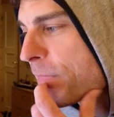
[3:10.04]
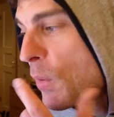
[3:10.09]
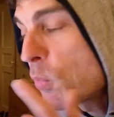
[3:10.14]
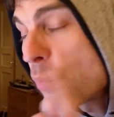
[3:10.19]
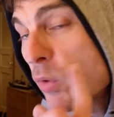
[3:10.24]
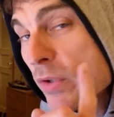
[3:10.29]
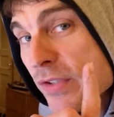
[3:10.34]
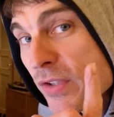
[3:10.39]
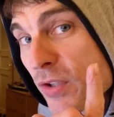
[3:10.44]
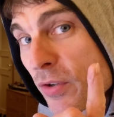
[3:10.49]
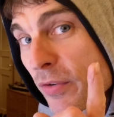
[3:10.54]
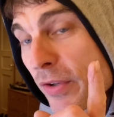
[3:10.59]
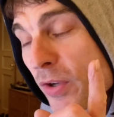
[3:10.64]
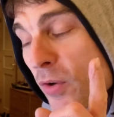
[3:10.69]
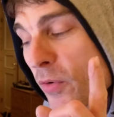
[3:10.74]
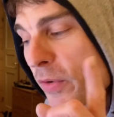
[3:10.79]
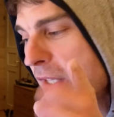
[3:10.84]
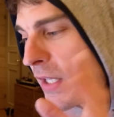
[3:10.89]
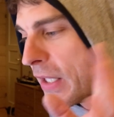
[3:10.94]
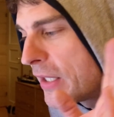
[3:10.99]
What's going
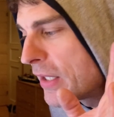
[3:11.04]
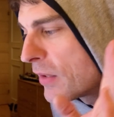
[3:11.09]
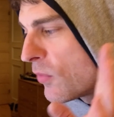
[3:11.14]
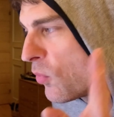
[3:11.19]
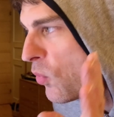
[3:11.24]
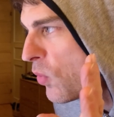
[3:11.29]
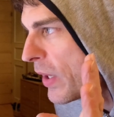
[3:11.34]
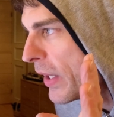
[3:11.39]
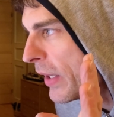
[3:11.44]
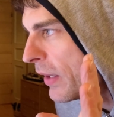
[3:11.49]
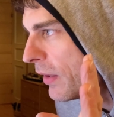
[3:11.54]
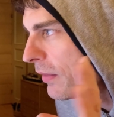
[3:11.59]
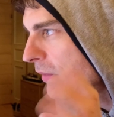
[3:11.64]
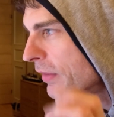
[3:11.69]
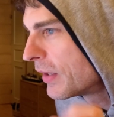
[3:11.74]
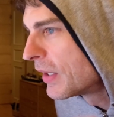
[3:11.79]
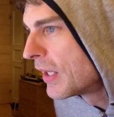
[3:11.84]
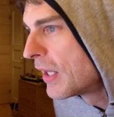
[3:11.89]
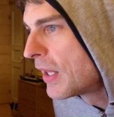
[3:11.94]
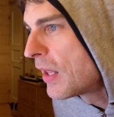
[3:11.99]
on here? Well,
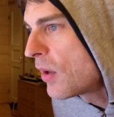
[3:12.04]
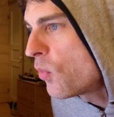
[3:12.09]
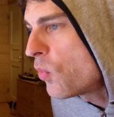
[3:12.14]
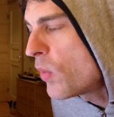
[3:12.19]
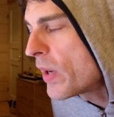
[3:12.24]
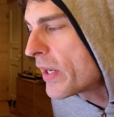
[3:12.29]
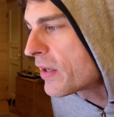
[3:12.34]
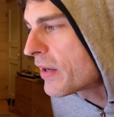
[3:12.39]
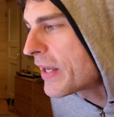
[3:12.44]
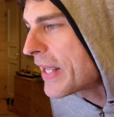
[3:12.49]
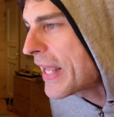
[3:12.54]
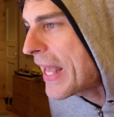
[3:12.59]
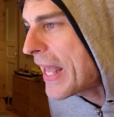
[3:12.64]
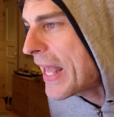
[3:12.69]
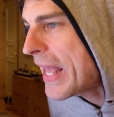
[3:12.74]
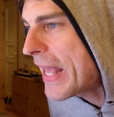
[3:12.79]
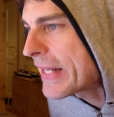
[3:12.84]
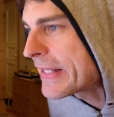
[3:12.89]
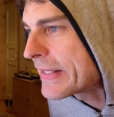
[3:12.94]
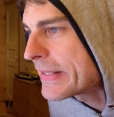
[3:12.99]
when I
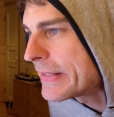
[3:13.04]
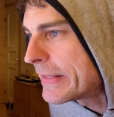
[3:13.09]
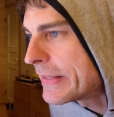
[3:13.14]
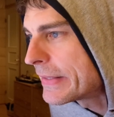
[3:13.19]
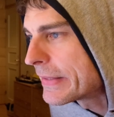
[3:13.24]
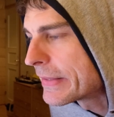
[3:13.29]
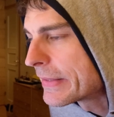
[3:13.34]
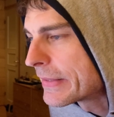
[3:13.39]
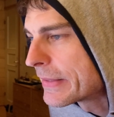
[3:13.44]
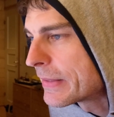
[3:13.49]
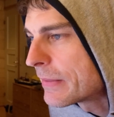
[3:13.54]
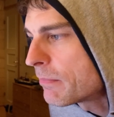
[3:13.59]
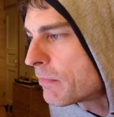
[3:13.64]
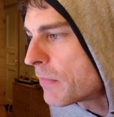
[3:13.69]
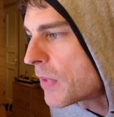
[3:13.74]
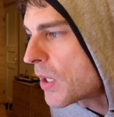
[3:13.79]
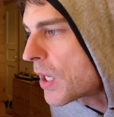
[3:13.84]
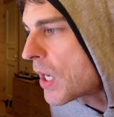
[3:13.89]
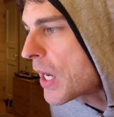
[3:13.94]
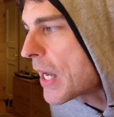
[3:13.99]
added
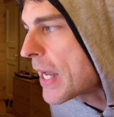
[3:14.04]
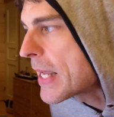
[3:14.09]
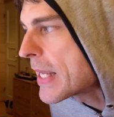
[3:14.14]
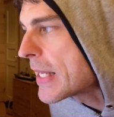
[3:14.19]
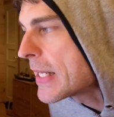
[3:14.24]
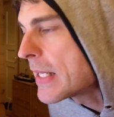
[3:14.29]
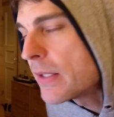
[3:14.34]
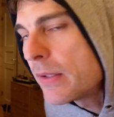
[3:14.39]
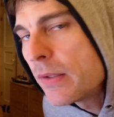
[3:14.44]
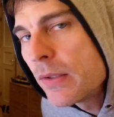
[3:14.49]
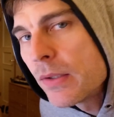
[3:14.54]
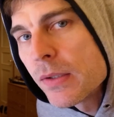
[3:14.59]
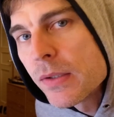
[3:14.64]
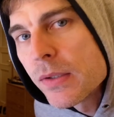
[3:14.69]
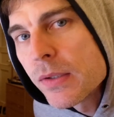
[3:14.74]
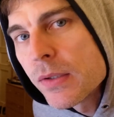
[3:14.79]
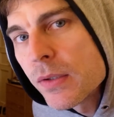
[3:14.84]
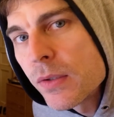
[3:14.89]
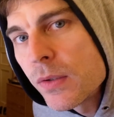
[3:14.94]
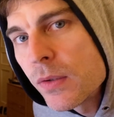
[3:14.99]
my
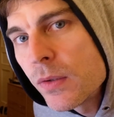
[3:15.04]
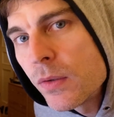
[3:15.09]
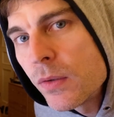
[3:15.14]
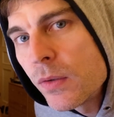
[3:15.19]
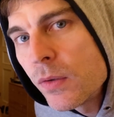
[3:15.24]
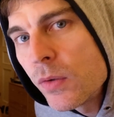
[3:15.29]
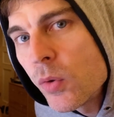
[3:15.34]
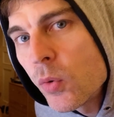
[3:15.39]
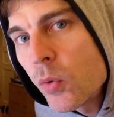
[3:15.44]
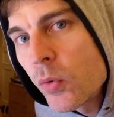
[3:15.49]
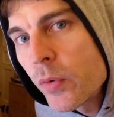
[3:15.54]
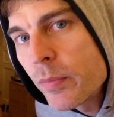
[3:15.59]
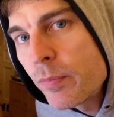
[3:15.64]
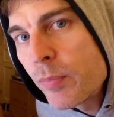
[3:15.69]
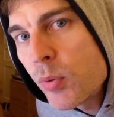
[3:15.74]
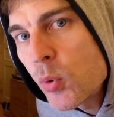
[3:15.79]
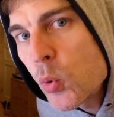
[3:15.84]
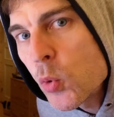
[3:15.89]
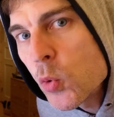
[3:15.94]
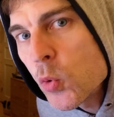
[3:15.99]
Nord
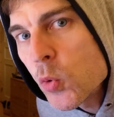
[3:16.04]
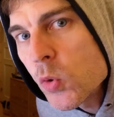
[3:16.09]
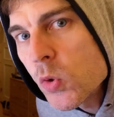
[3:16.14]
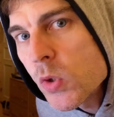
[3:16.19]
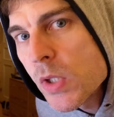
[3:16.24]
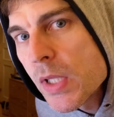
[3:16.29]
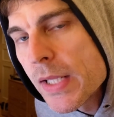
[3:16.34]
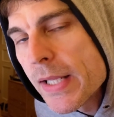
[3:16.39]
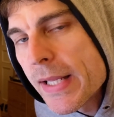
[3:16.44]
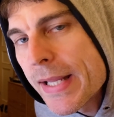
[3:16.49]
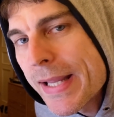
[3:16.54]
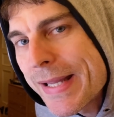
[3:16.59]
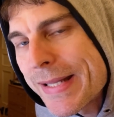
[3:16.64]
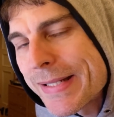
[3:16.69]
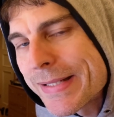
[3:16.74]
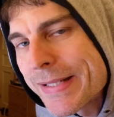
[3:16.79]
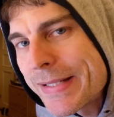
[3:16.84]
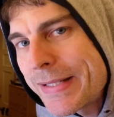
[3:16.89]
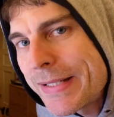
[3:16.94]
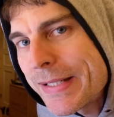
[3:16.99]
Pool
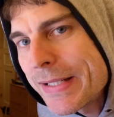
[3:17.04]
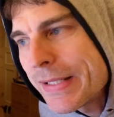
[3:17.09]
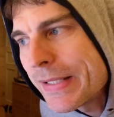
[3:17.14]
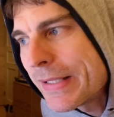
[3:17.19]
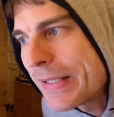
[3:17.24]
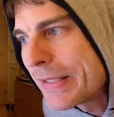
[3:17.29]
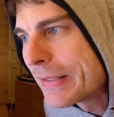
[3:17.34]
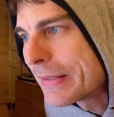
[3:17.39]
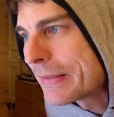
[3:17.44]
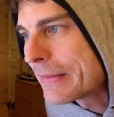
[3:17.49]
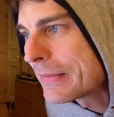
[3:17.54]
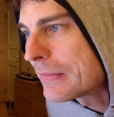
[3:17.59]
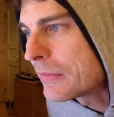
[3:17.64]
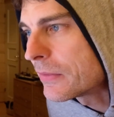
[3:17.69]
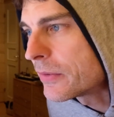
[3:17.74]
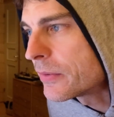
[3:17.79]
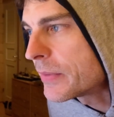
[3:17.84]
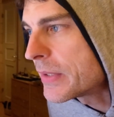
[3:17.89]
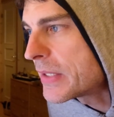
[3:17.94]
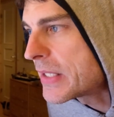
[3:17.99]
entity
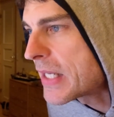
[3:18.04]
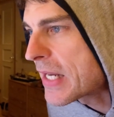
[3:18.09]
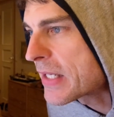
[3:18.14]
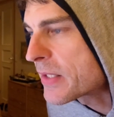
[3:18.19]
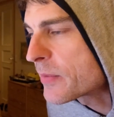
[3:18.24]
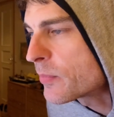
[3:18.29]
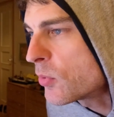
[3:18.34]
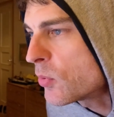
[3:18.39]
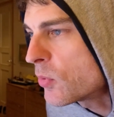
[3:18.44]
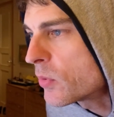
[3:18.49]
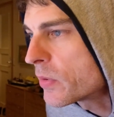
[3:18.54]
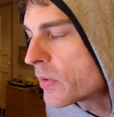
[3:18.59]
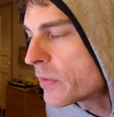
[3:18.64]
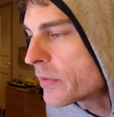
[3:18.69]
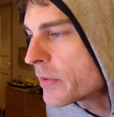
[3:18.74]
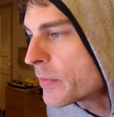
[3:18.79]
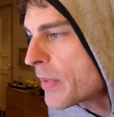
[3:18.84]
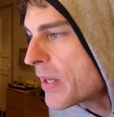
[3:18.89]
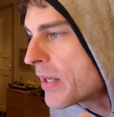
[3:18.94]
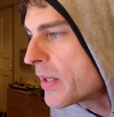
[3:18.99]
onto a dashboard,
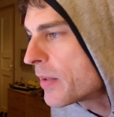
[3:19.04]
onto my